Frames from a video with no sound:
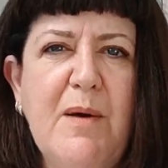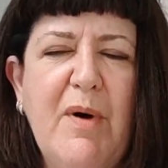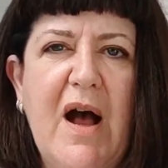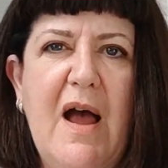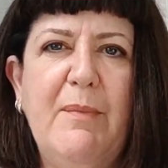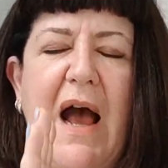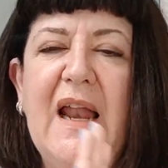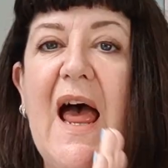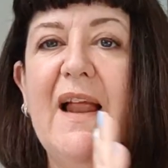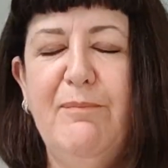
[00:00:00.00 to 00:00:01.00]
but
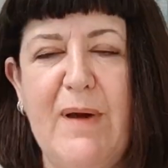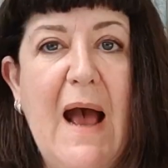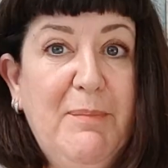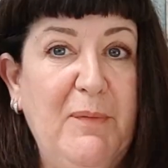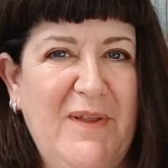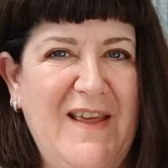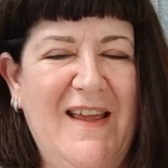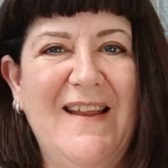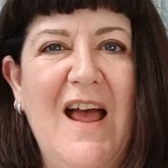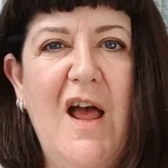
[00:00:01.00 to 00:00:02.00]
I'm happy with it.